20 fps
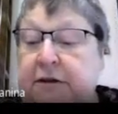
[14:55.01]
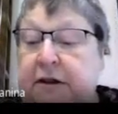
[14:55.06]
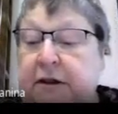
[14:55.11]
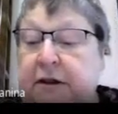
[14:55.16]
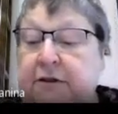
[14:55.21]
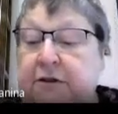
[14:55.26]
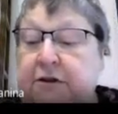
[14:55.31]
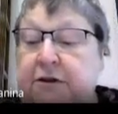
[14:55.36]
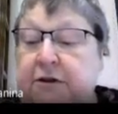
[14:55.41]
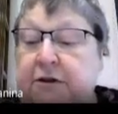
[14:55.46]

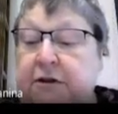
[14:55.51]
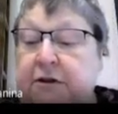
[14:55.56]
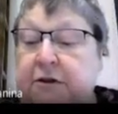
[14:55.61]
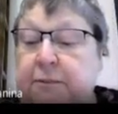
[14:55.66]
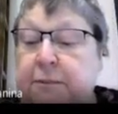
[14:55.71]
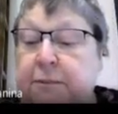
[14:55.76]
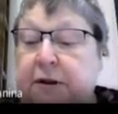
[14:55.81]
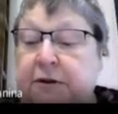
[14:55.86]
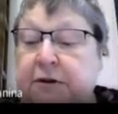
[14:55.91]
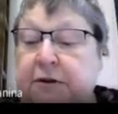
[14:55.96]
And
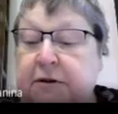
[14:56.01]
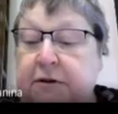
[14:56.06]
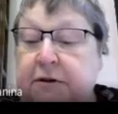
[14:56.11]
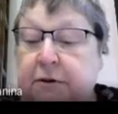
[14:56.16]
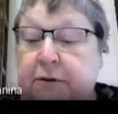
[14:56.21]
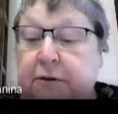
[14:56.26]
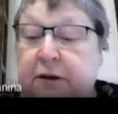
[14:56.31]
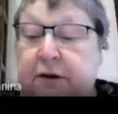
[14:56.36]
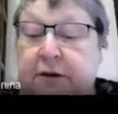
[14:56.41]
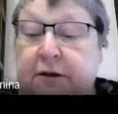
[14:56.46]
in
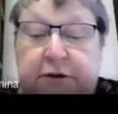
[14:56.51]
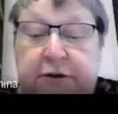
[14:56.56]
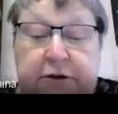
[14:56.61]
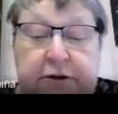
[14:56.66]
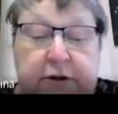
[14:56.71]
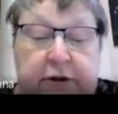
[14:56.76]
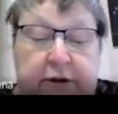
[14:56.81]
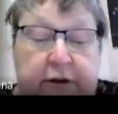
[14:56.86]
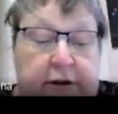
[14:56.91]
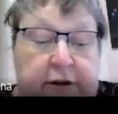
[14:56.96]
particular,
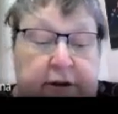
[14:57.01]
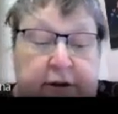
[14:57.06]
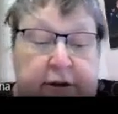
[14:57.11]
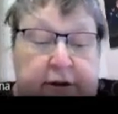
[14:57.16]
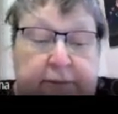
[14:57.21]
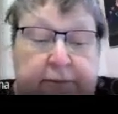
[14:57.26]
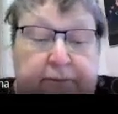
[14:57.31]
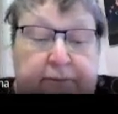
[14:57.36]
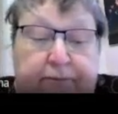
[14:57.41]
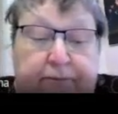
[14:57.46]

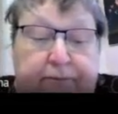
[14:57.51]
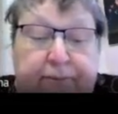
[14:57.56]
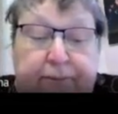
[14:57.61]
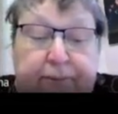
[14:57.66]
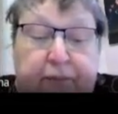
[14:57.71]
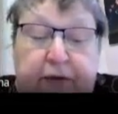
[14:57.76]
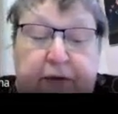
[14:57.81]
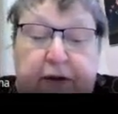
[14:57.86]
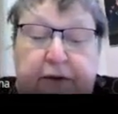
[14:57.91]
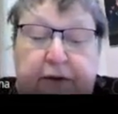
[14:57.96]

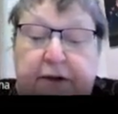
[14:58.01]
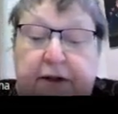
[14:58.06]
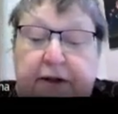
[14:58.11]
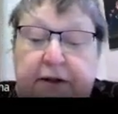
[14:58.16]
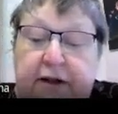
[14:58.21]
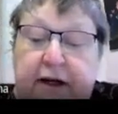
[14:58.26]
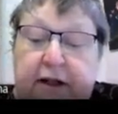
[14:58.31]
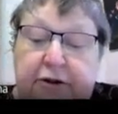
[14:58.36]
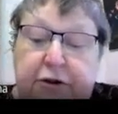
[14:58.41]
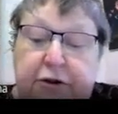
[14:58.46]
there
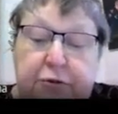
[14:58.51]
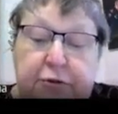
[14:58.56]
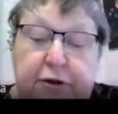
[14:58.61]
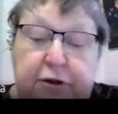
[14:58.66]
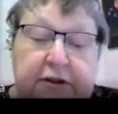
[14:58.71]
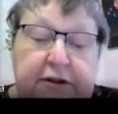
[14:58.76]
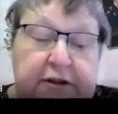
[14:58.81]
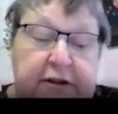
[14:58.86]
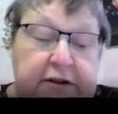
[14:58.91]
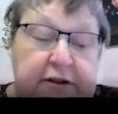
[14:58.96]
has to
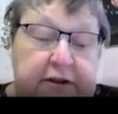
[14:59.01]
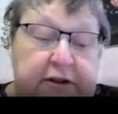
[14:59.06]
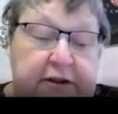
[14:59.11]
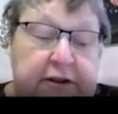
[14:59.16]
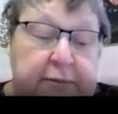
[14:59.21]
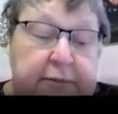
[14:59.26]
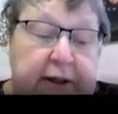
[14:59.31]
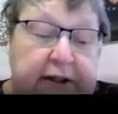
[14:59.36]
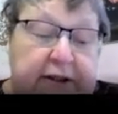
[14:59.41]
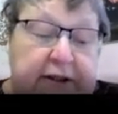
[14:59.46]
exist
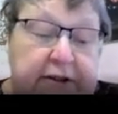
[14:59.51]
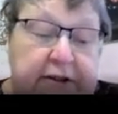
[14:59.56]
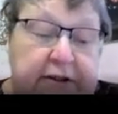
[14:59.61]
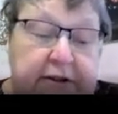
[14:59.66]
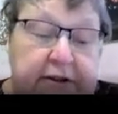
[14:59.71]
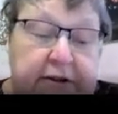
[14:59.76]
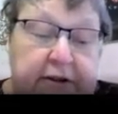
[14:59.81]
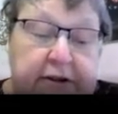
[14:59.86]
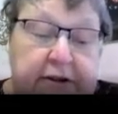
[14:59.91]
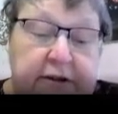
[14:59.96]

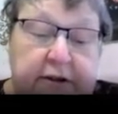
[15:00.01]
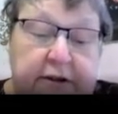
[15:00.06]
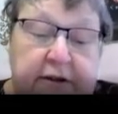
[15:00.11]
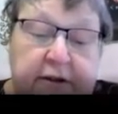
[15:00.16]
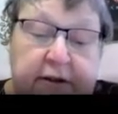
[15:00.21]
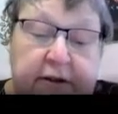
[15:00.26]
spaces